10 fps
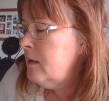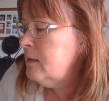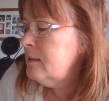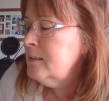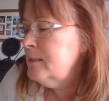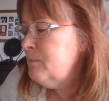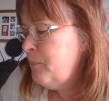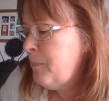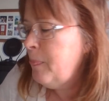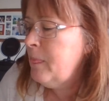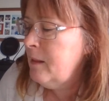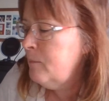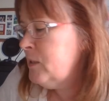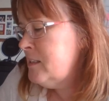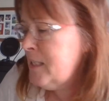I'm
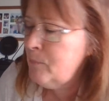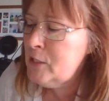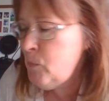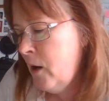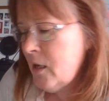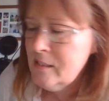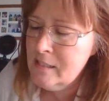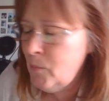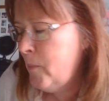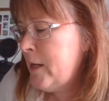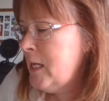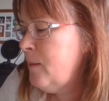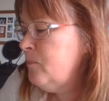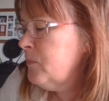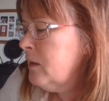going to skip this part because it's a little about
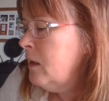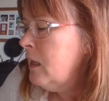him.